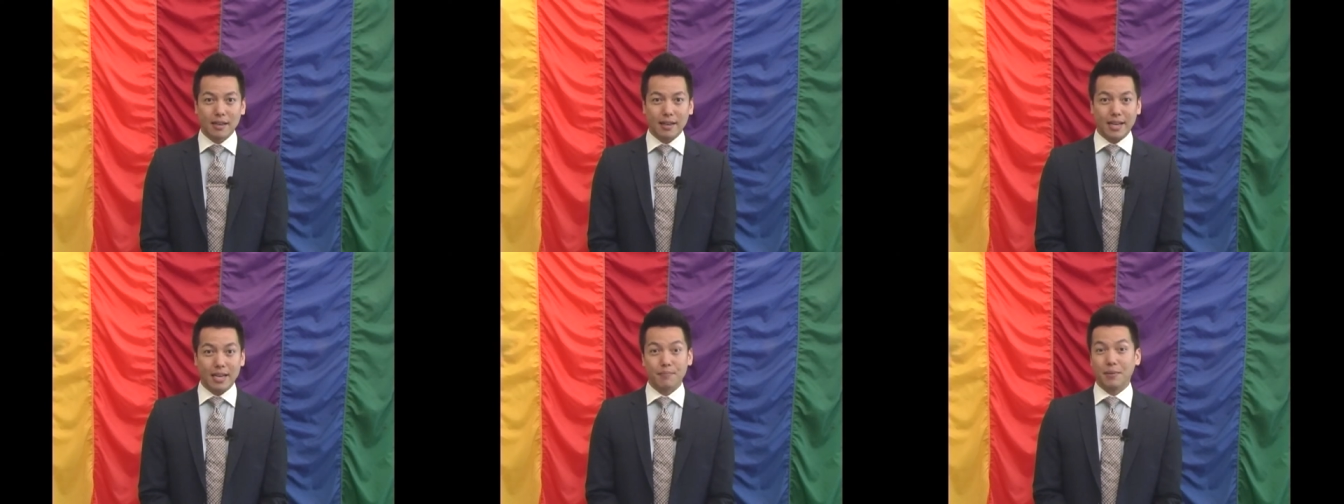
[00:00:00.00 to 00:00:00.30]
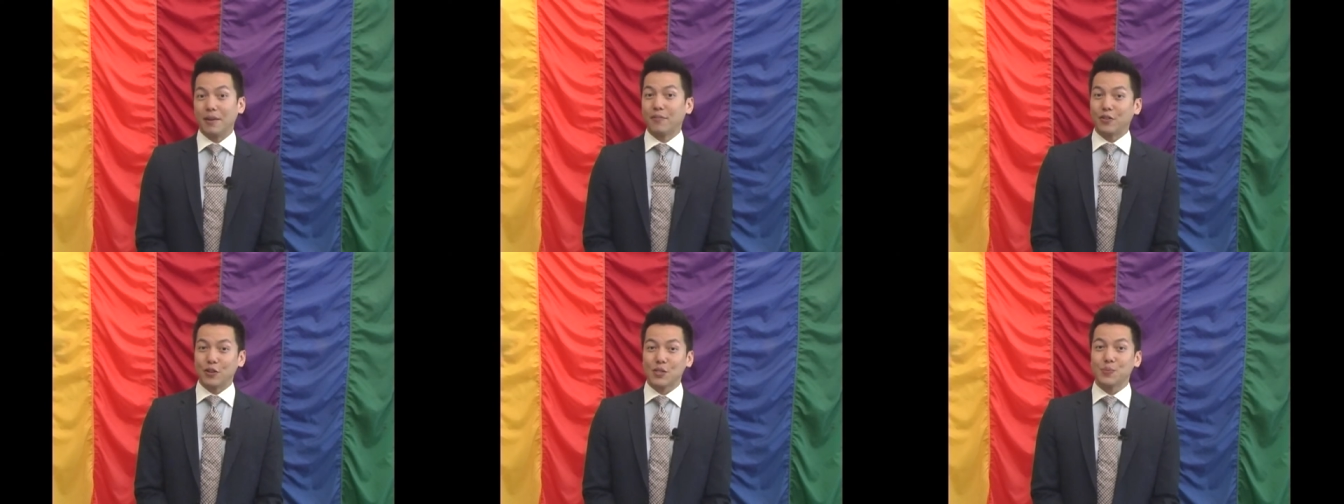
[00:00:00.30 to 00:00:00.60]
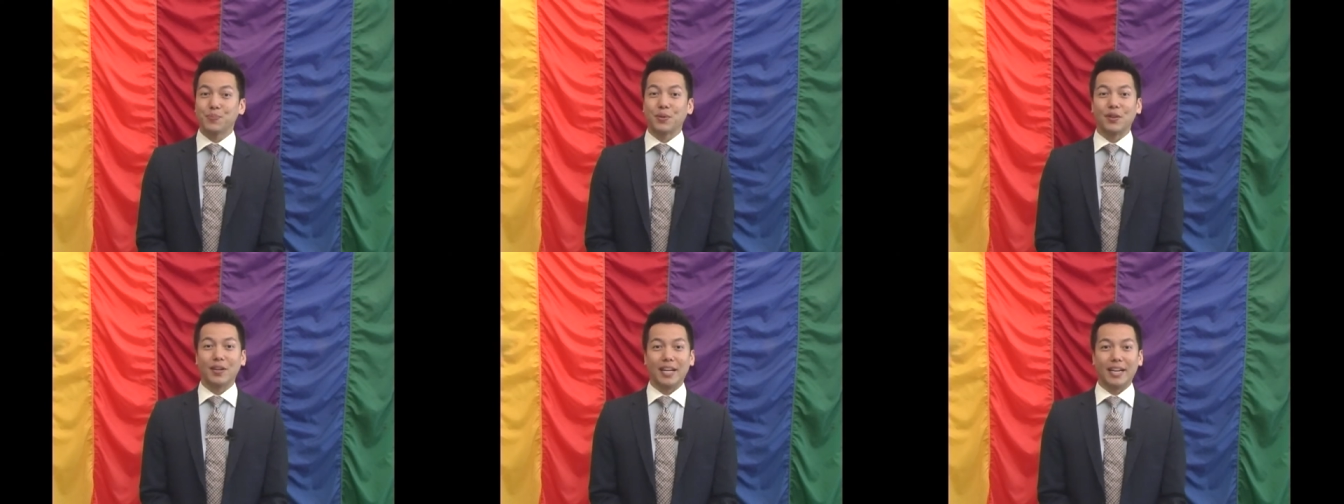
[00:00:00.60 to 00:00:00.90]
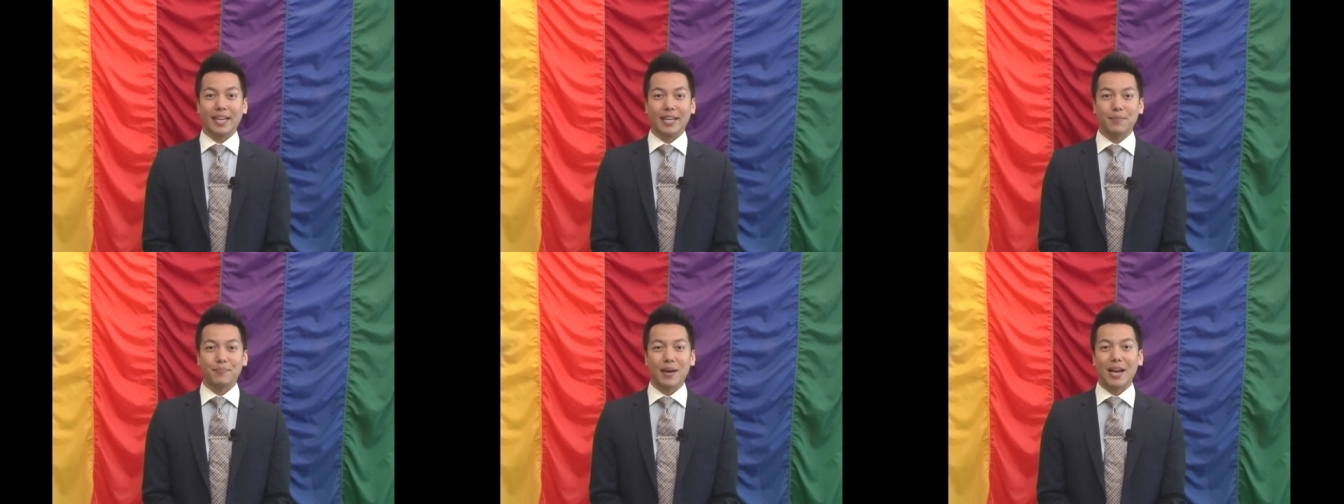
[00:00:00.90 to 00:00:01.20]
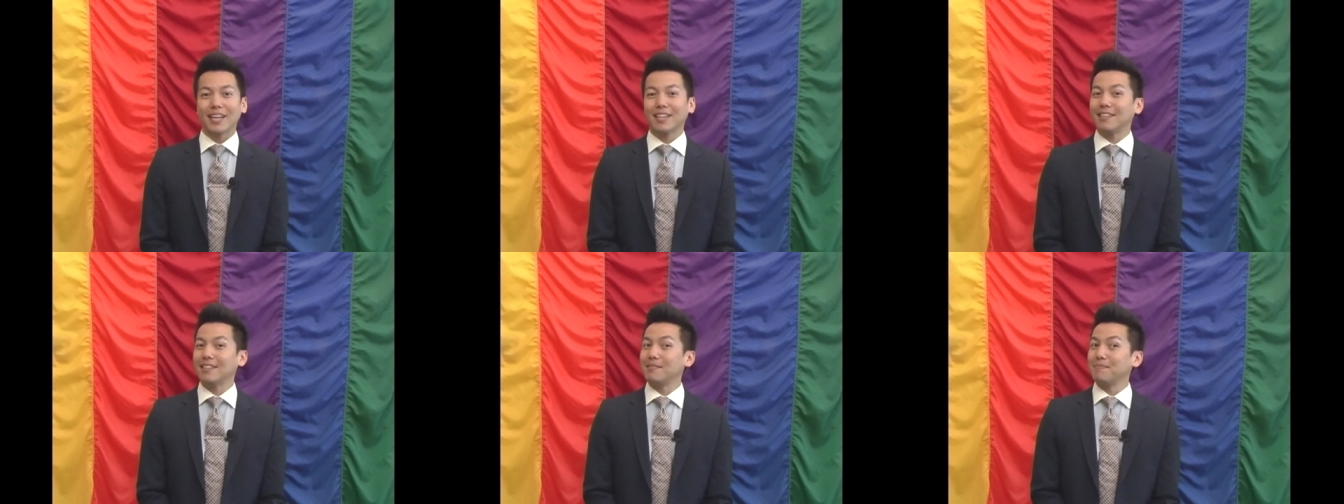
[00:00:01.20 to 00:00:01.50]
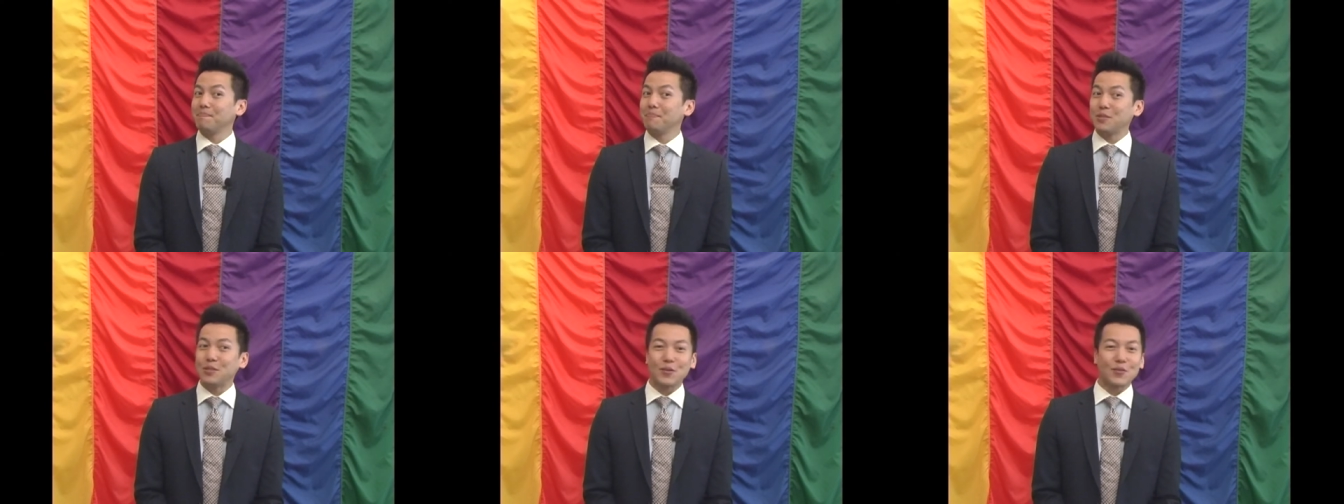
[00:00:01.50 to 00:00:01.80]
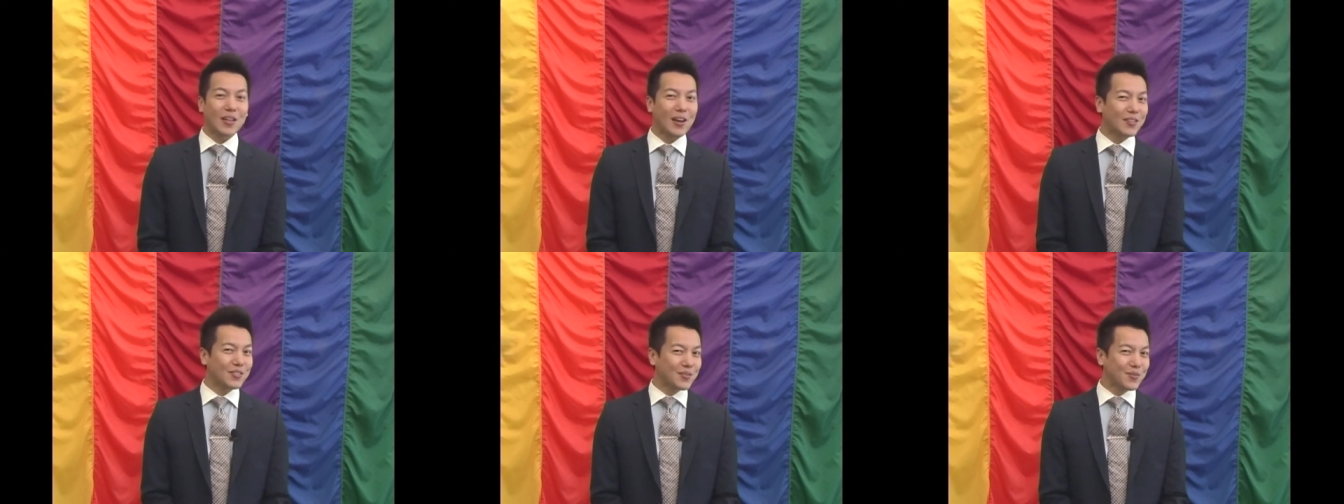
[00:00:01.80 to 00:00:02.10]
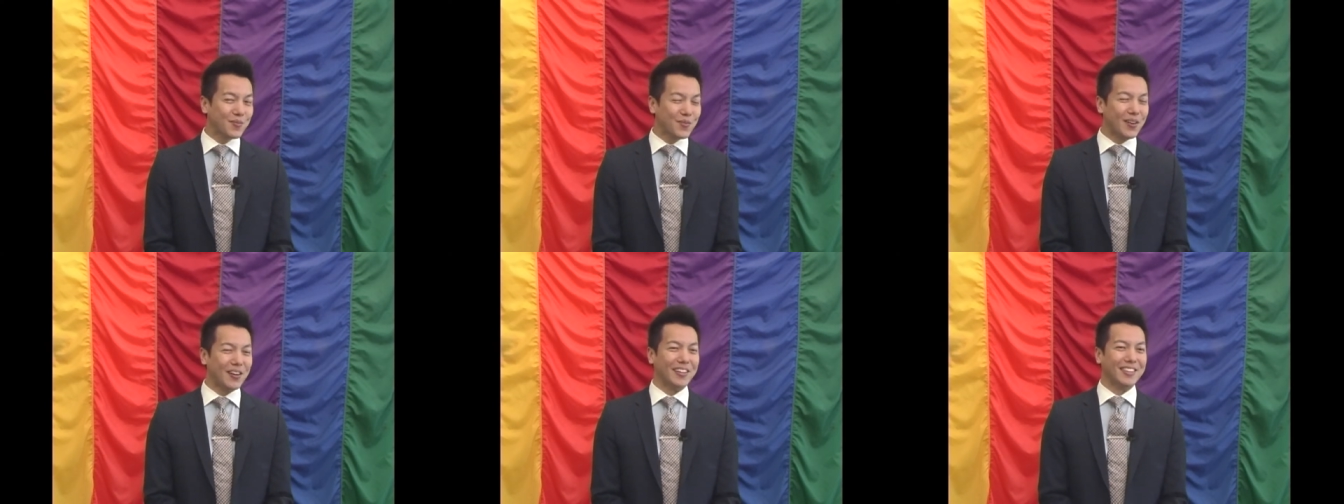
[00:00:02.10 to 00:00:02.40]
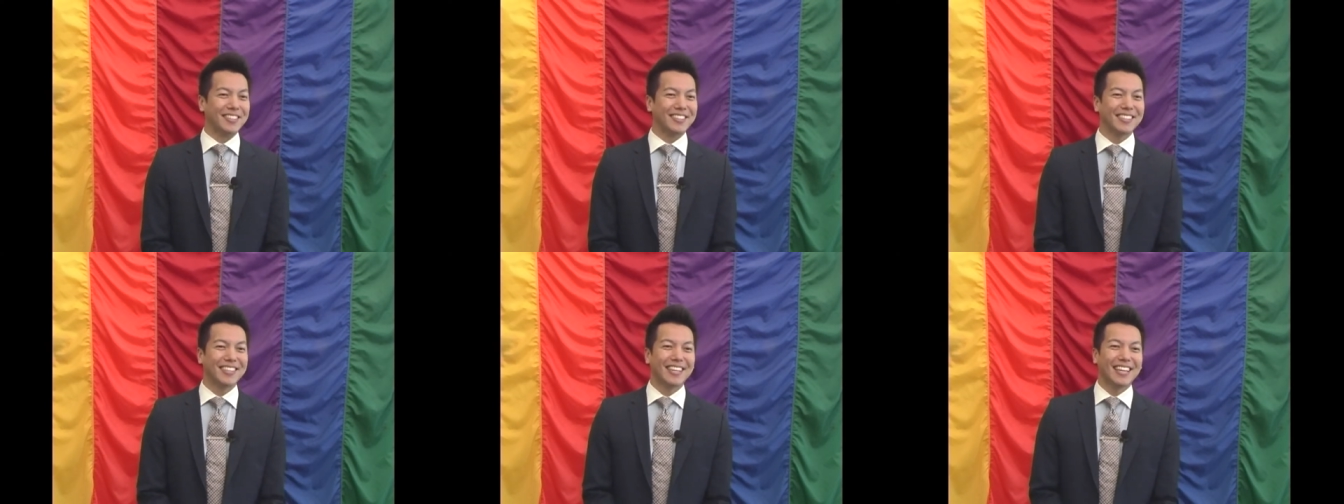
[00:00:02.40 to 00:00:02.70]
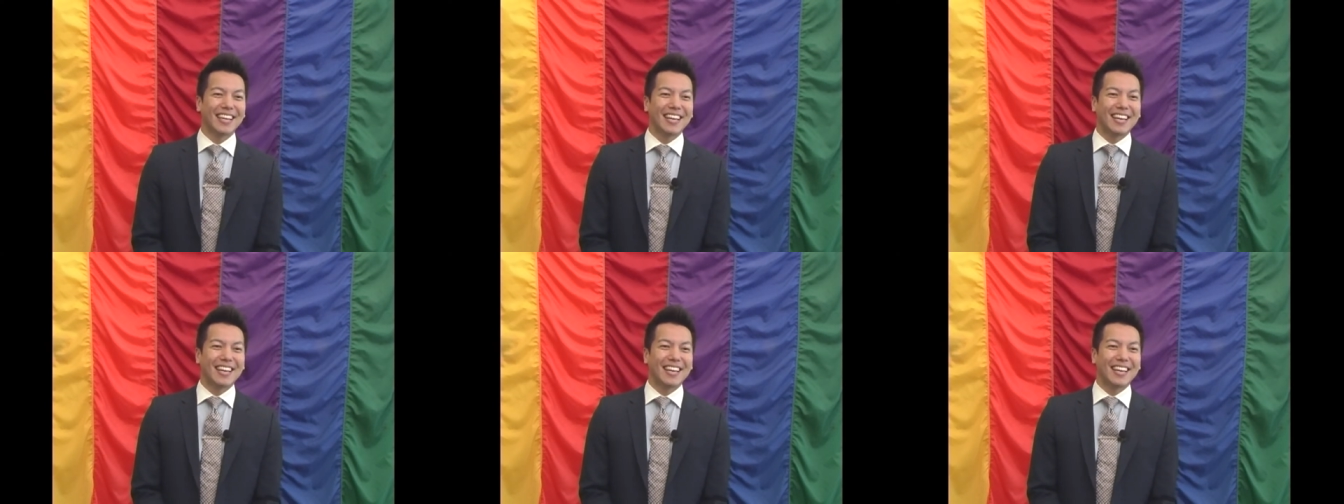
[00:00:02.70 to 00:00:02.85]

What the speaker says: in my first parade back in 2001.